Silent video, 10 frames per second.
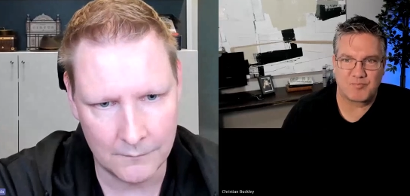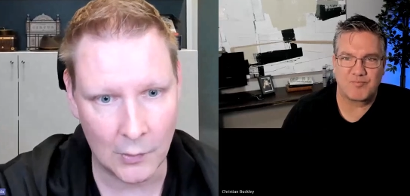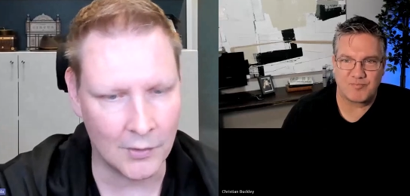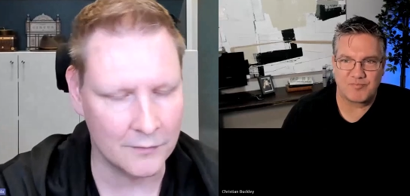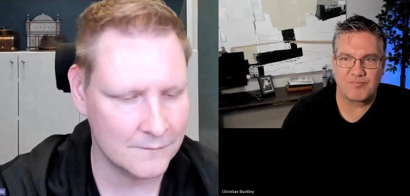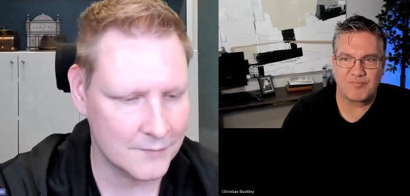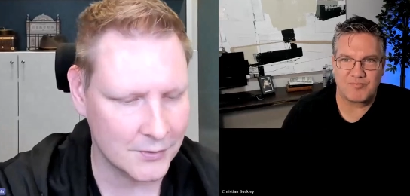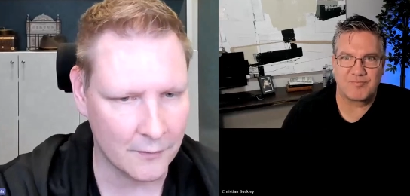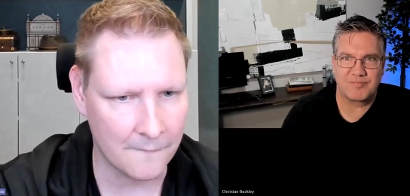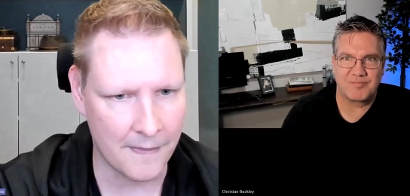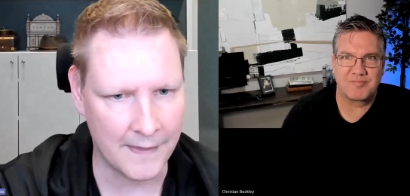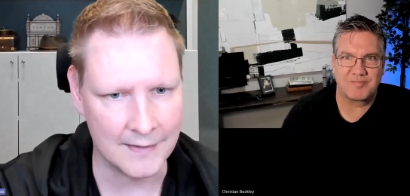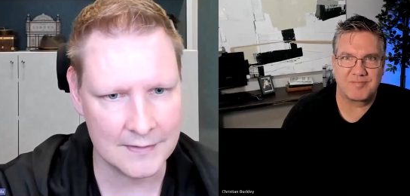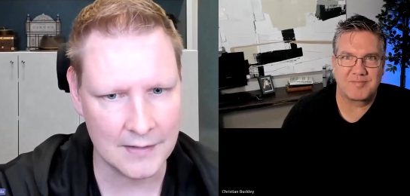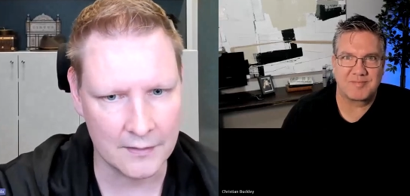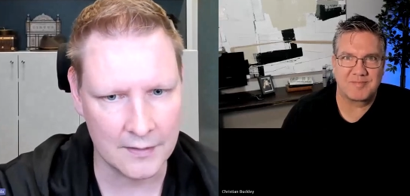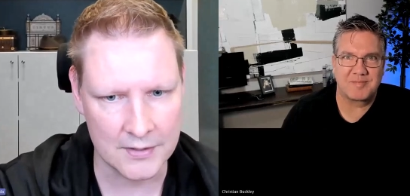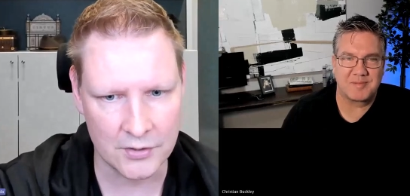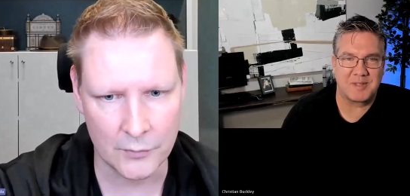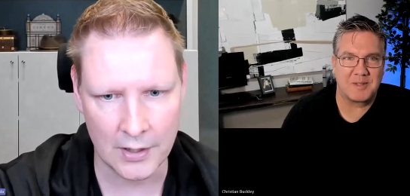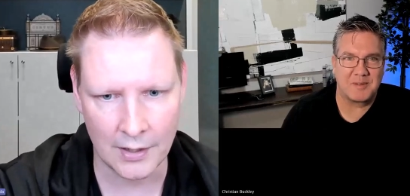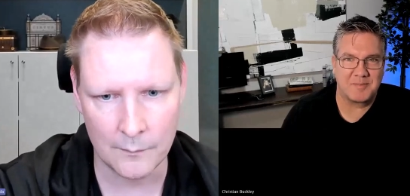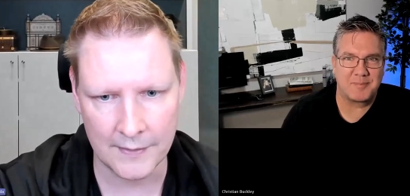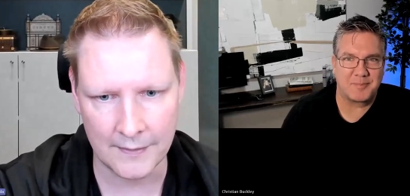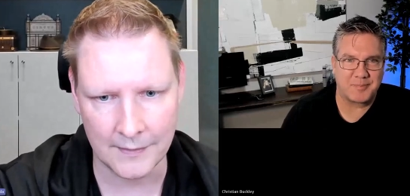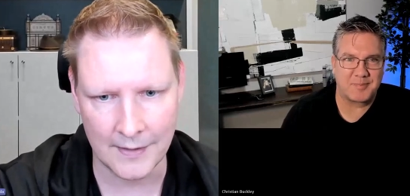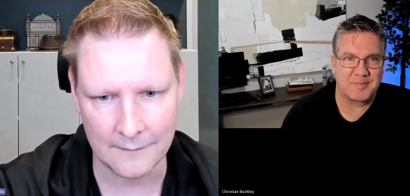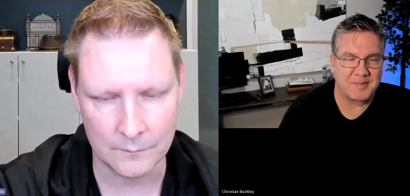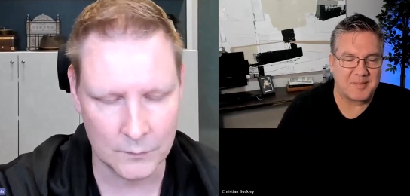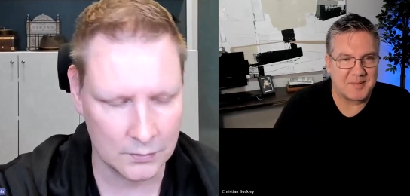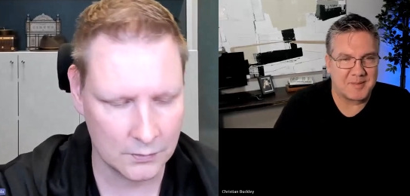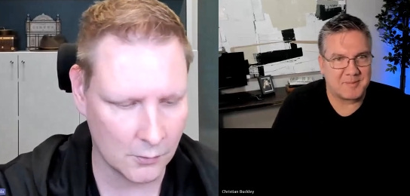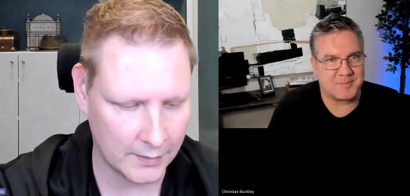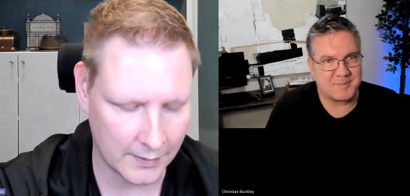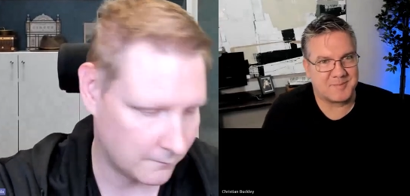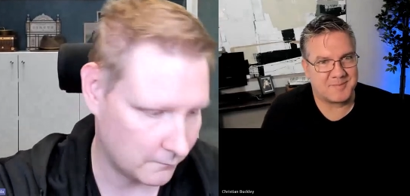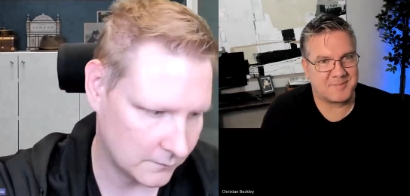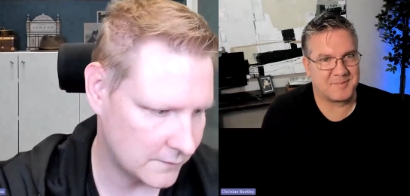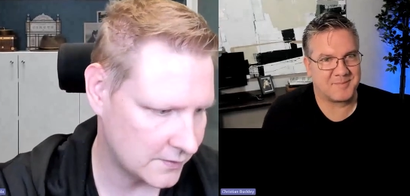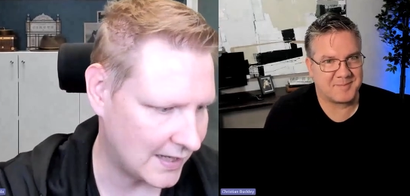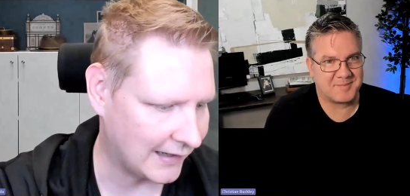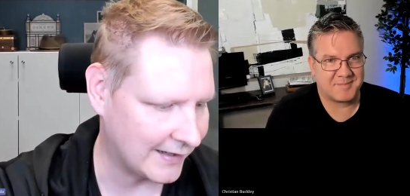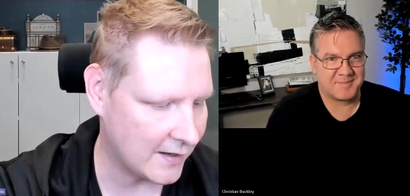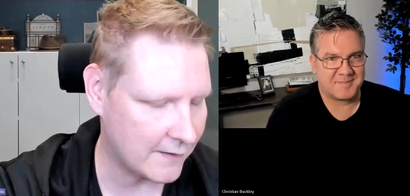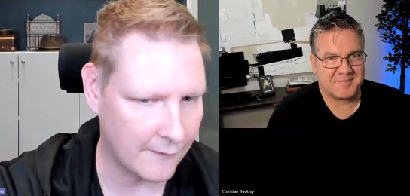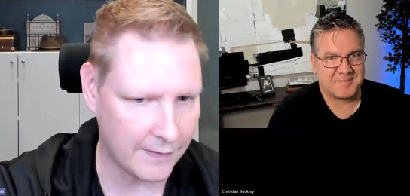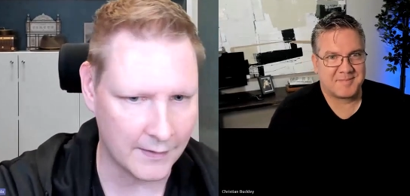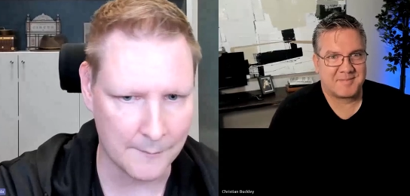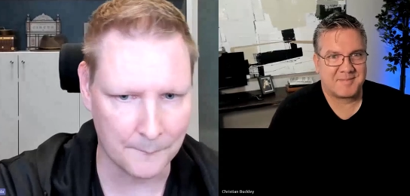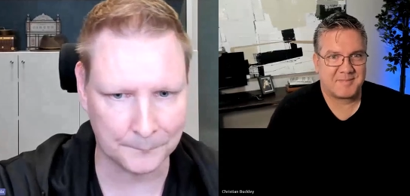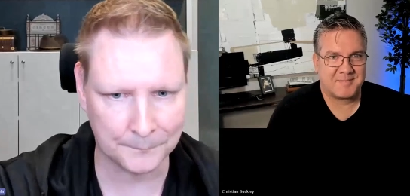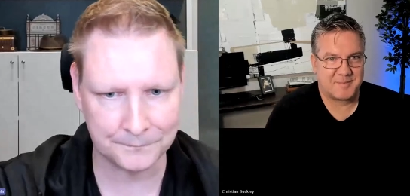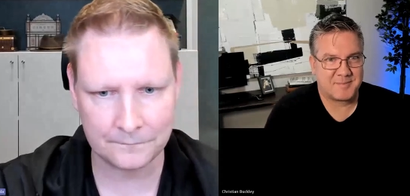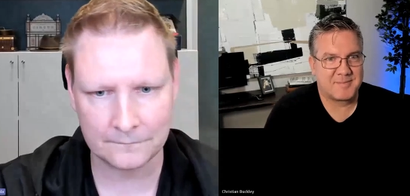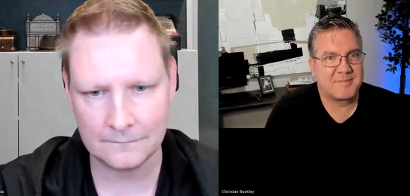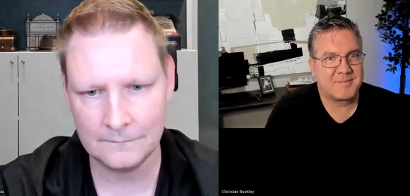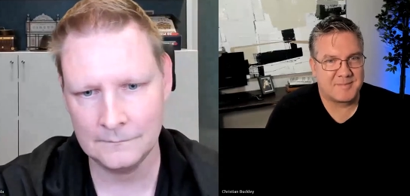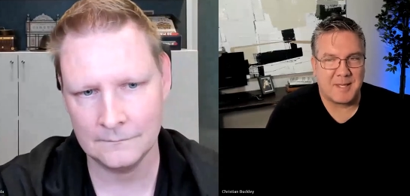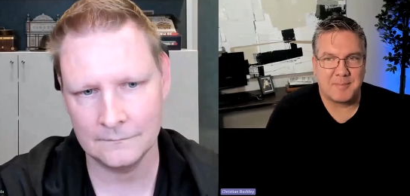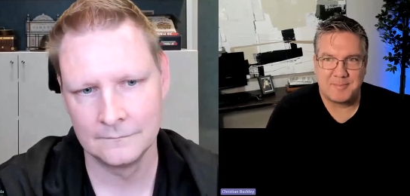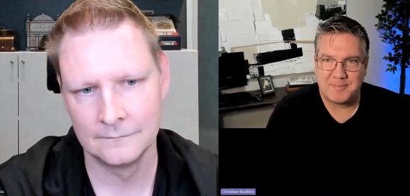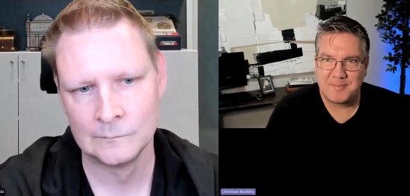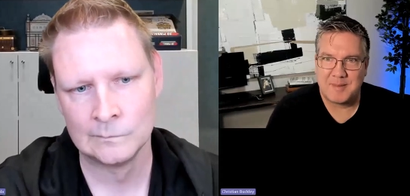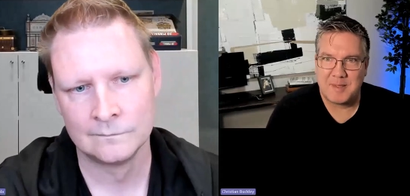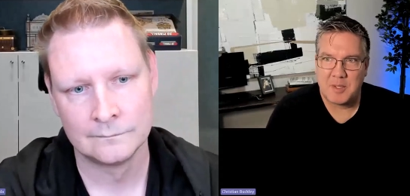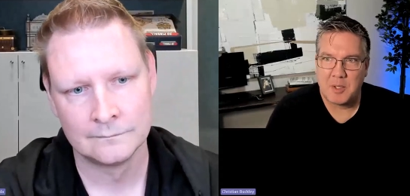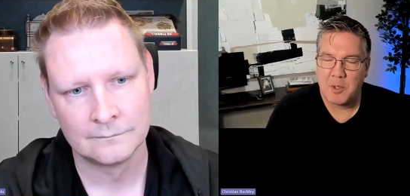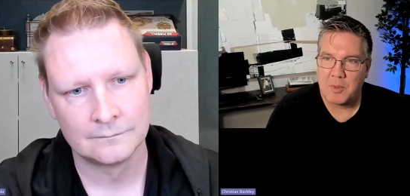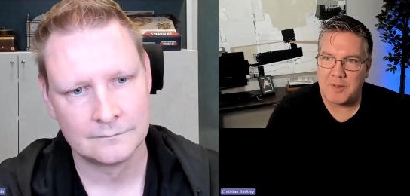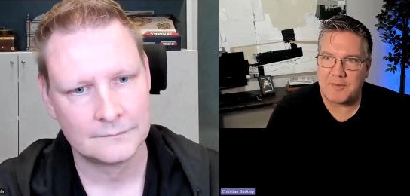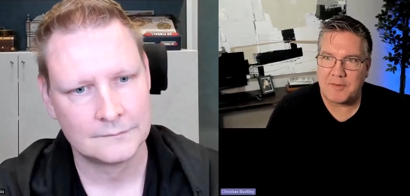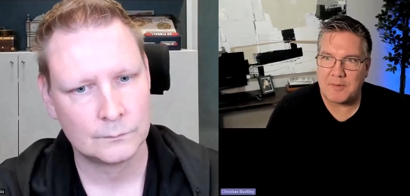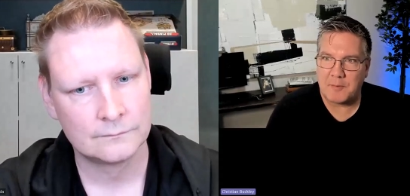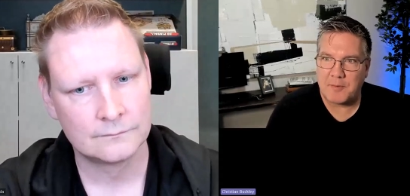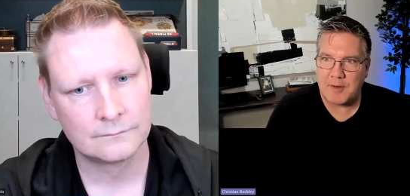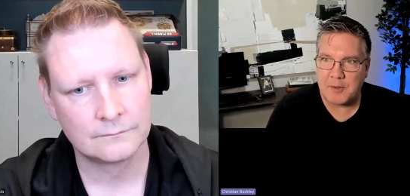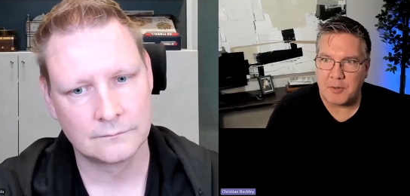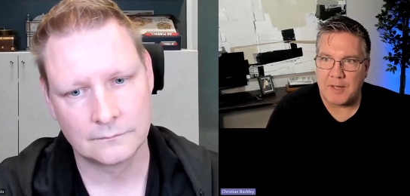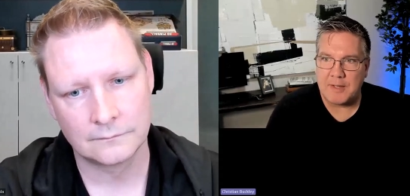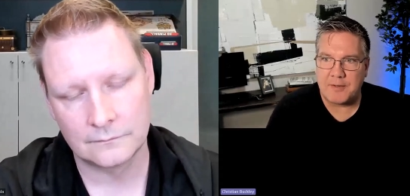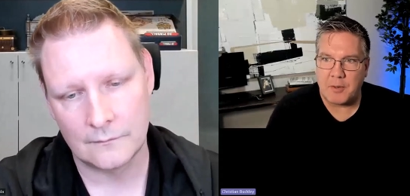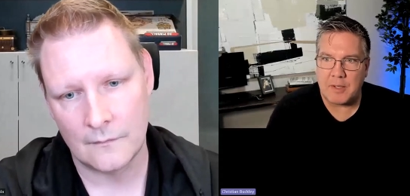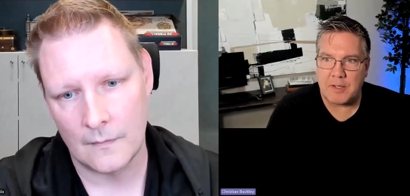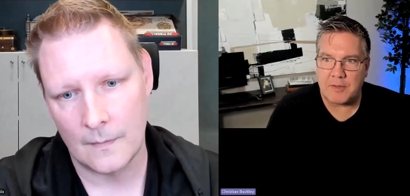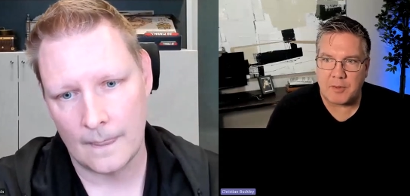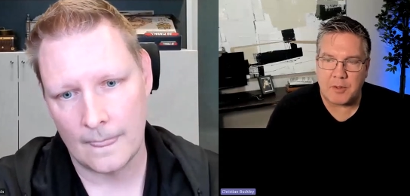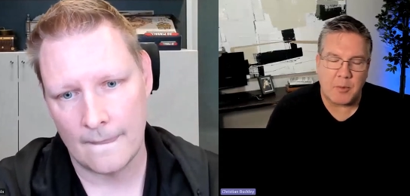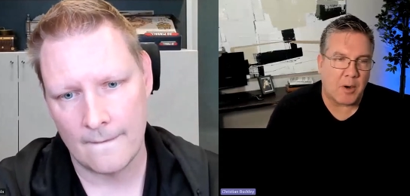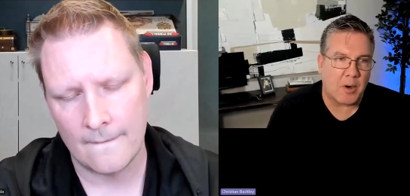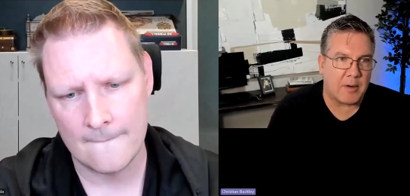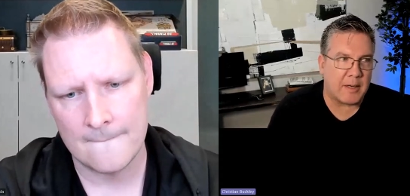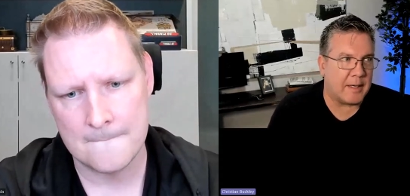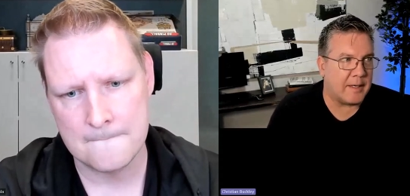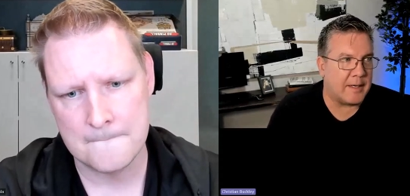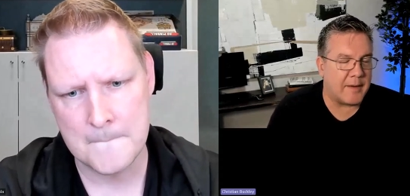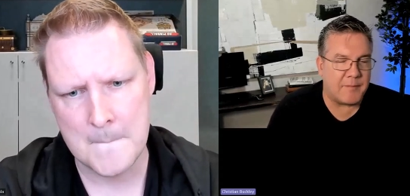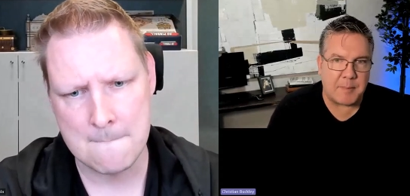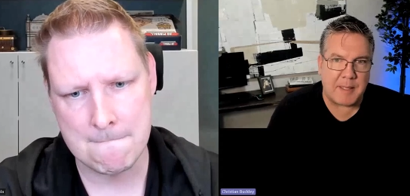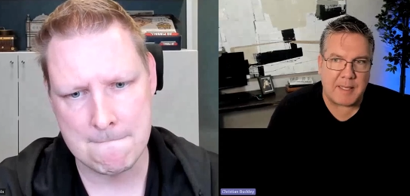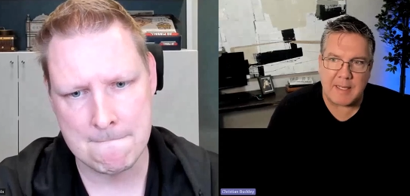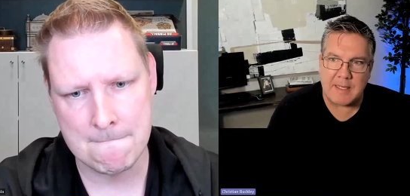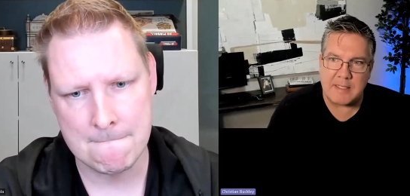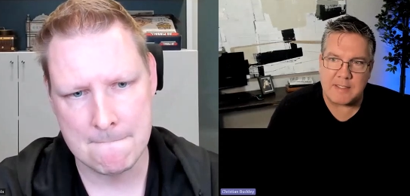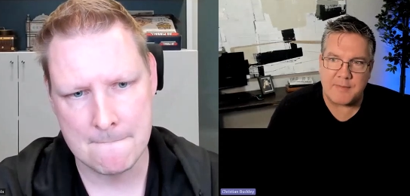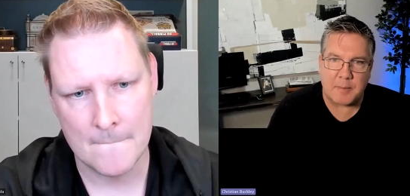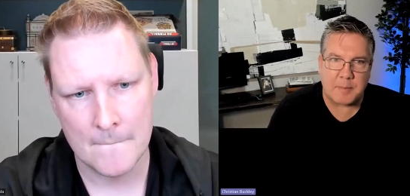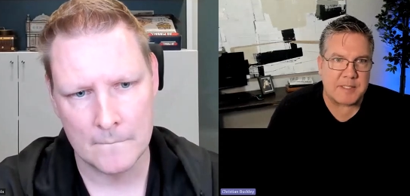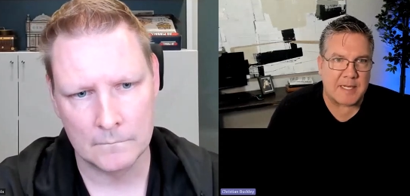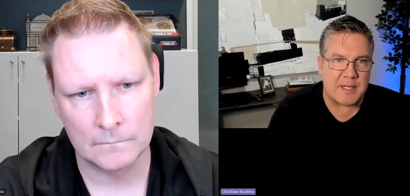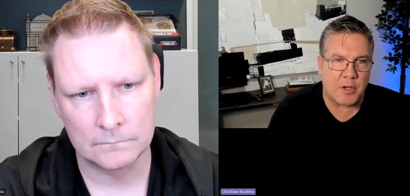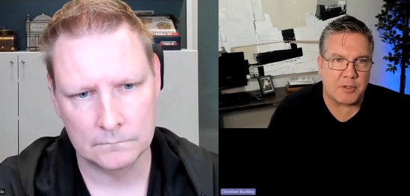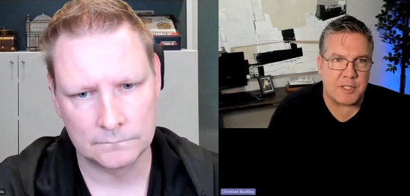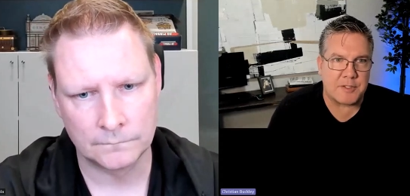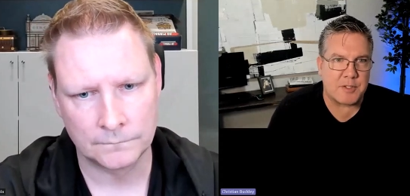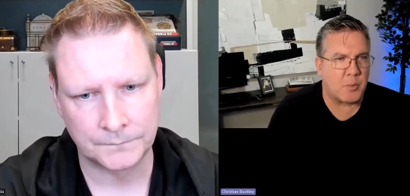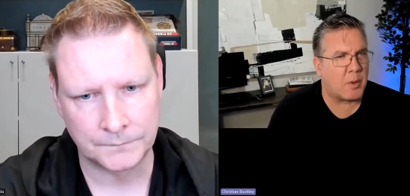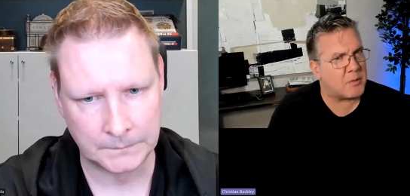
Speaker 1: all of sort of things like customer help and, and coding and selling and everything. Yeah.
Speaker 2: Yep. Well, it's it's very cool. And so you so you are a, an M V P in developer technology. So